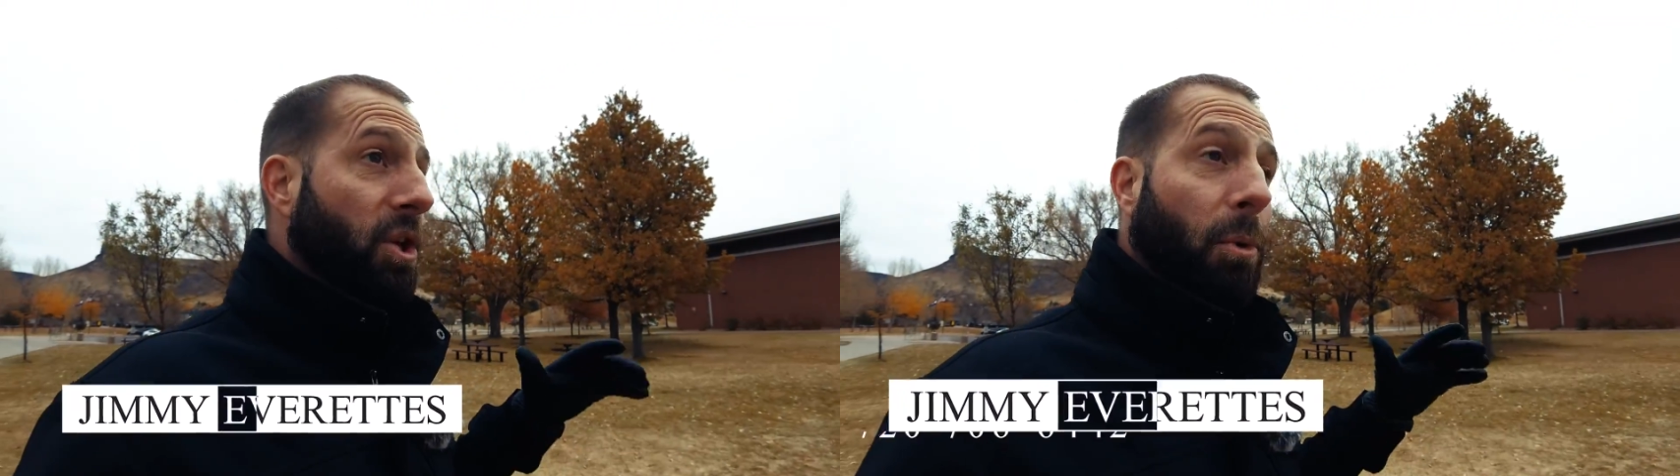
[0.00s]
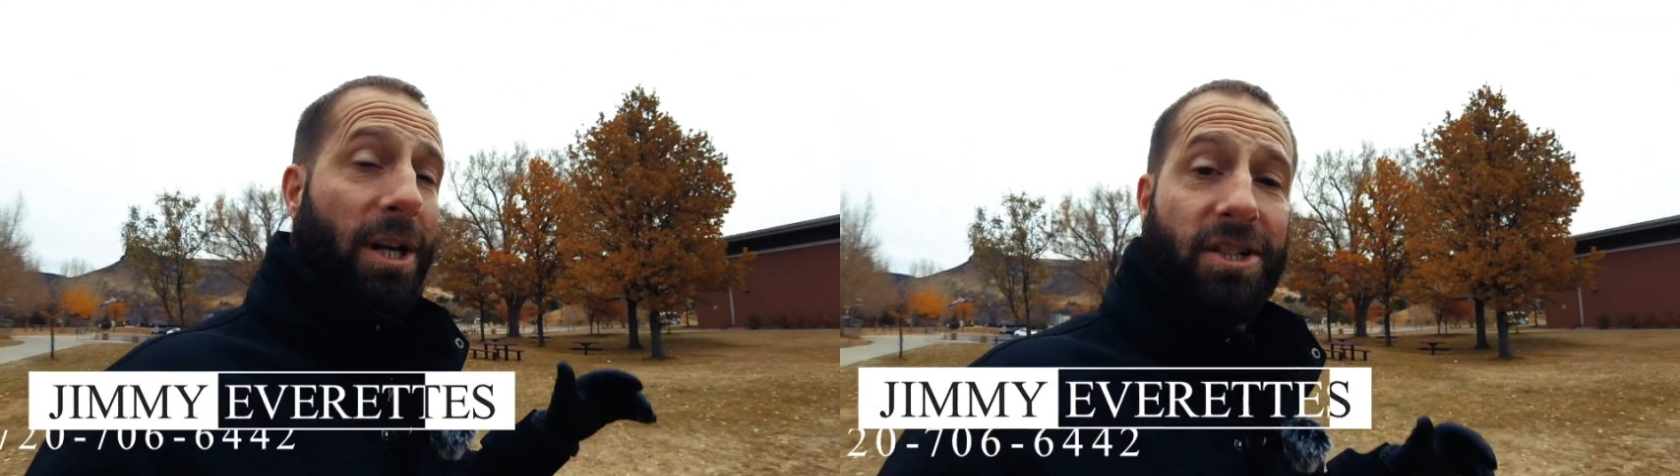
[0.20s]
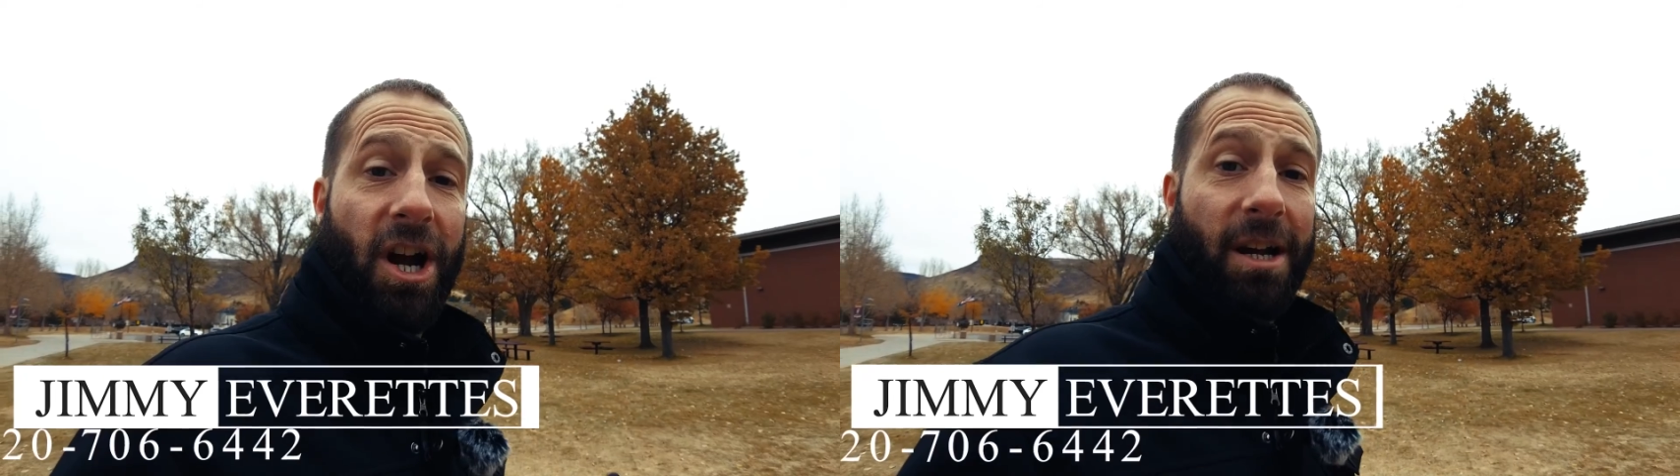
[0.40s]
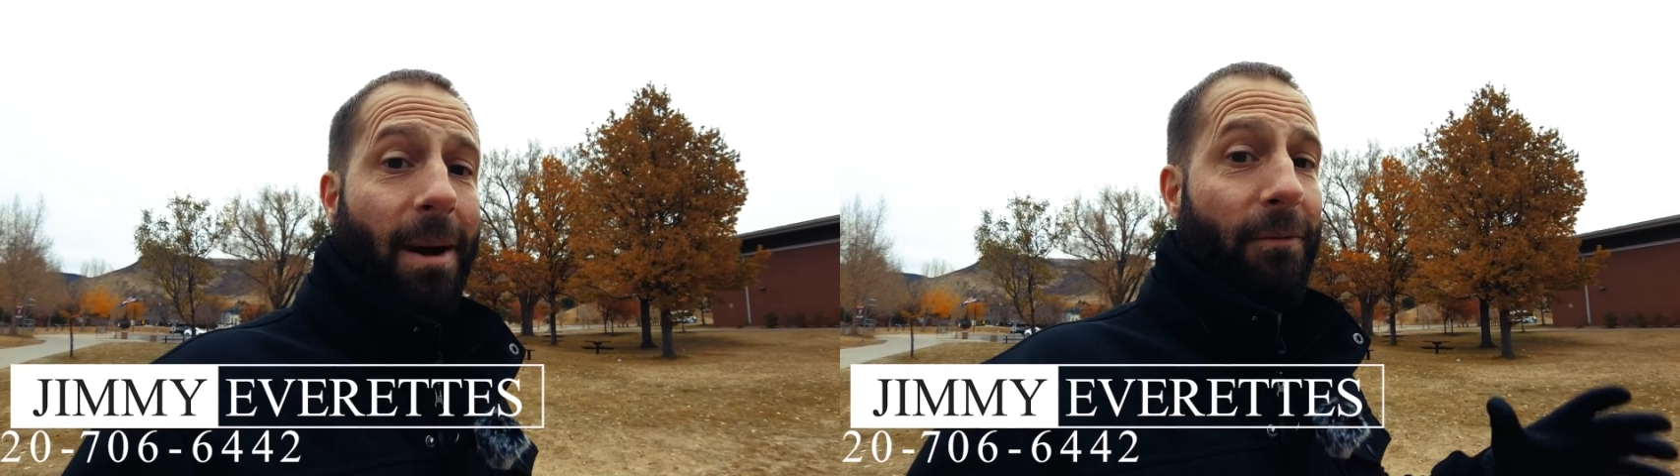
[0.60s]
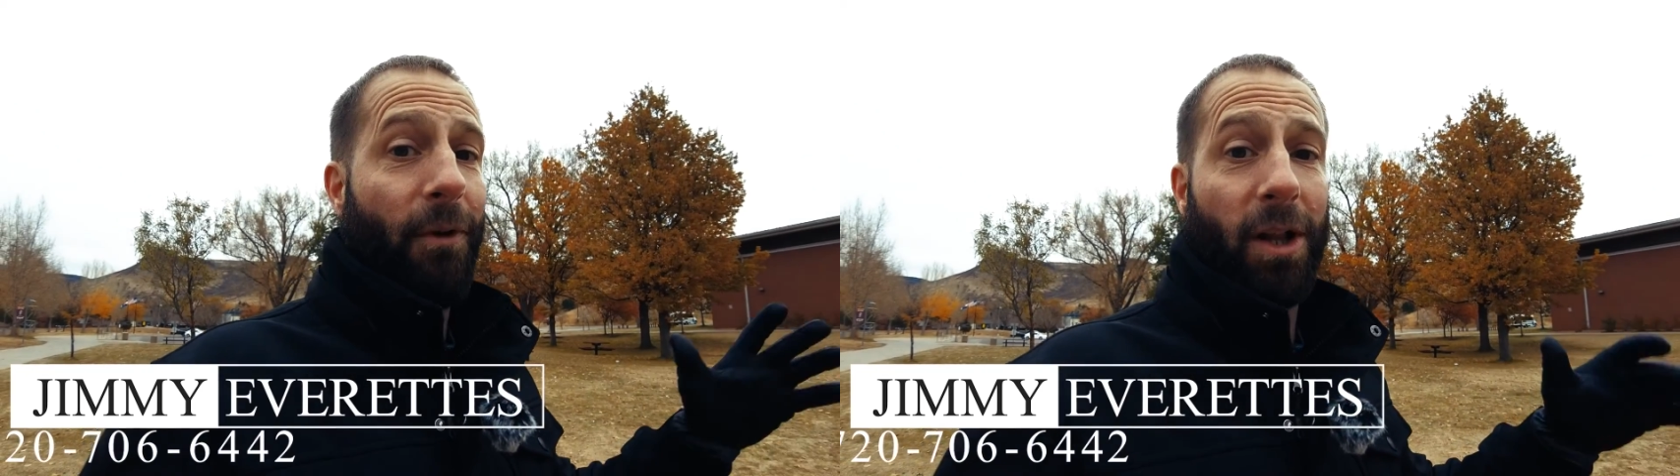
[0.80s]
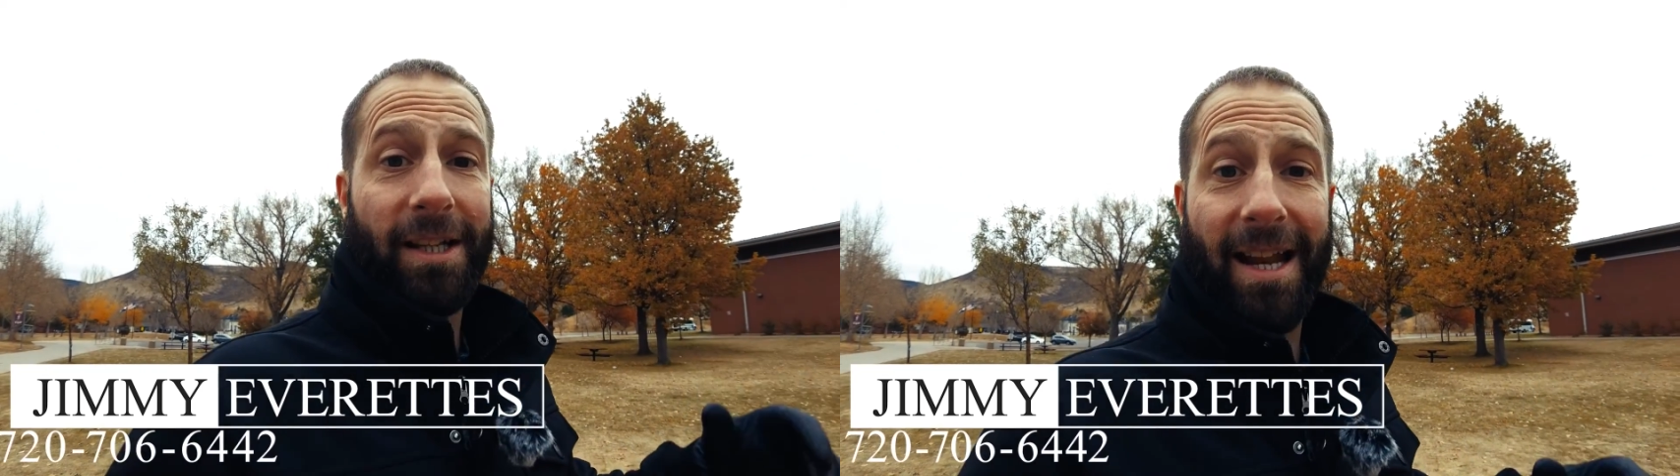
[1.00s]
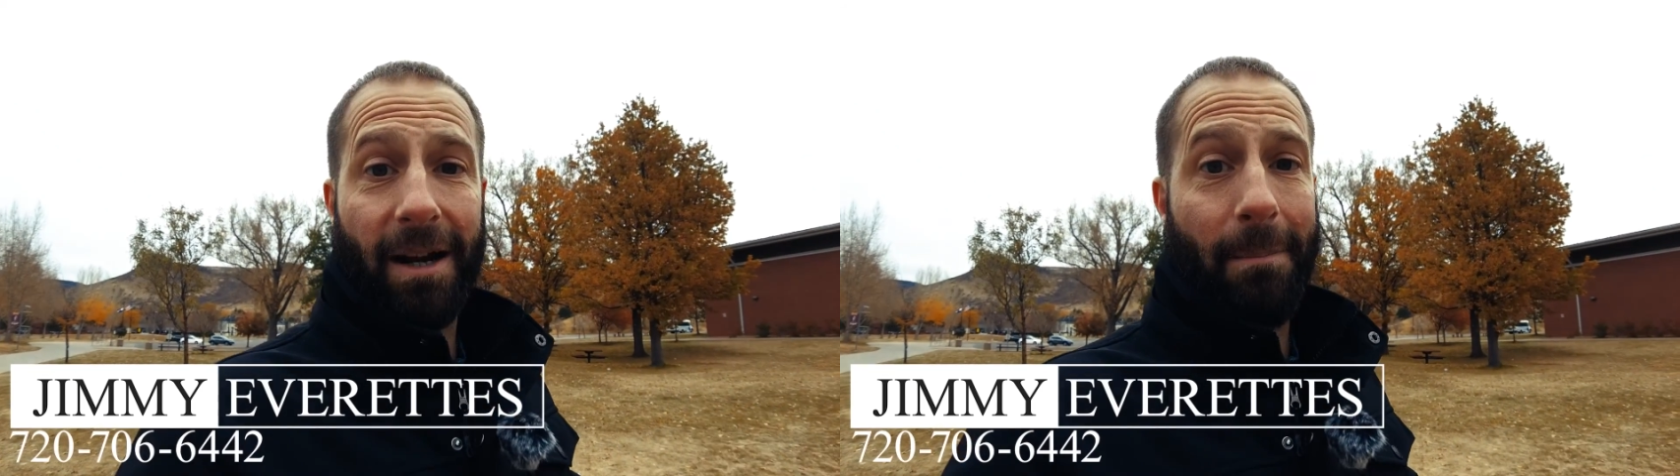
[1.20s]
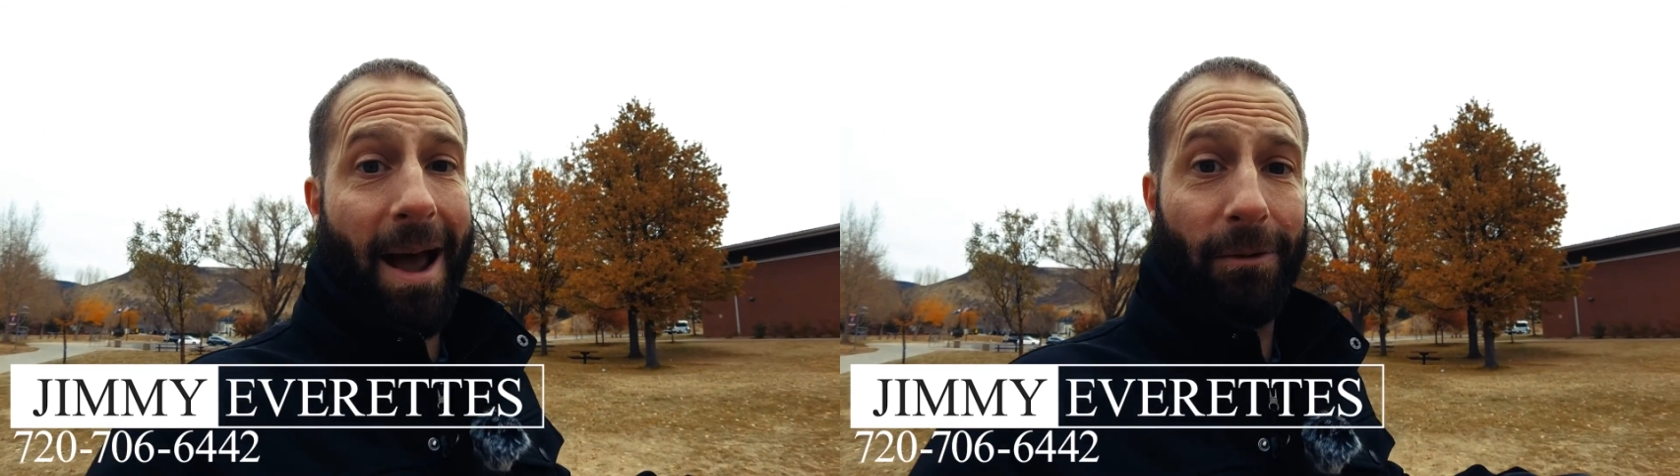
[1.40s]
you want to talk about falling
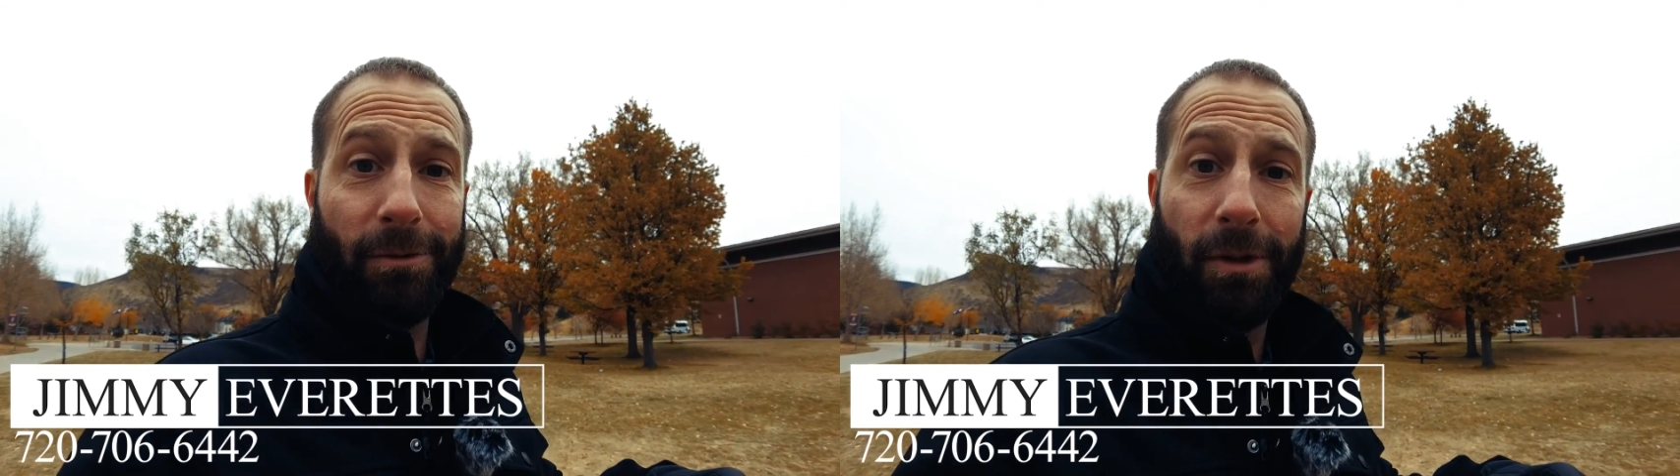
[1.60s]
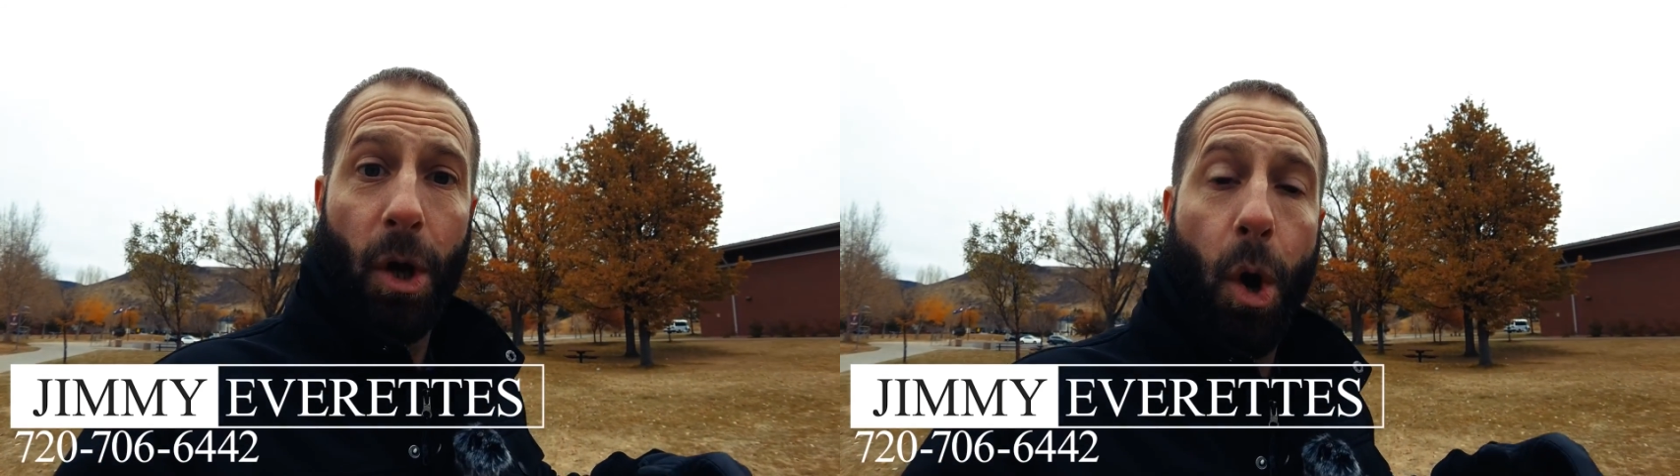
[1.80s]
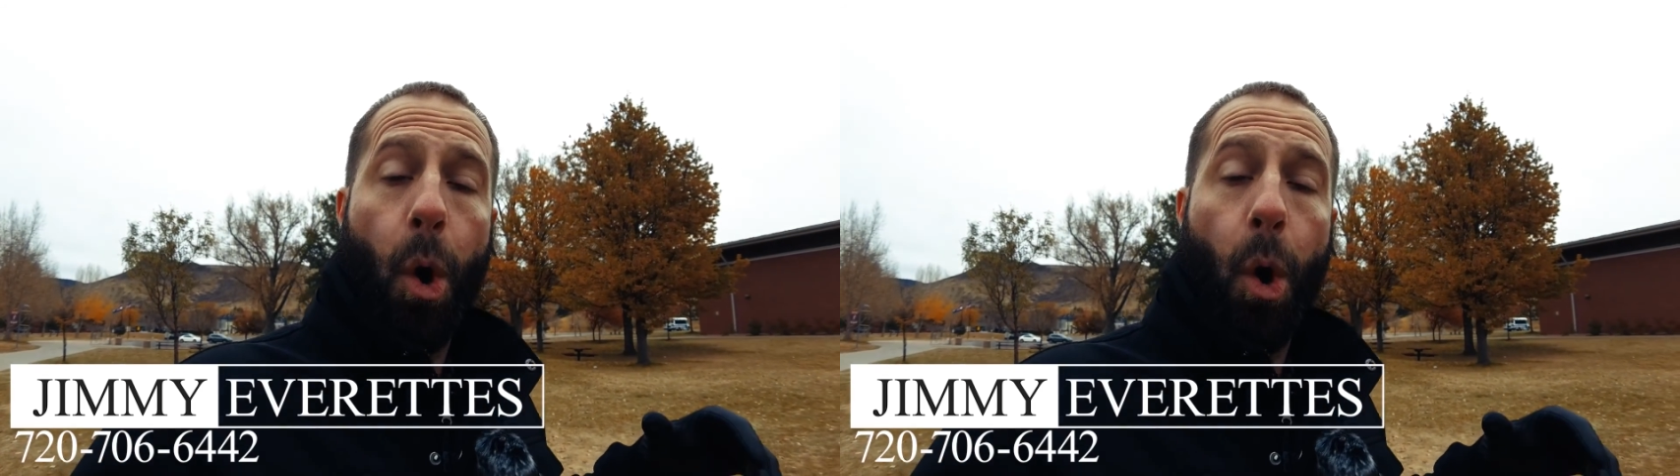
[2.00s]
down a mountain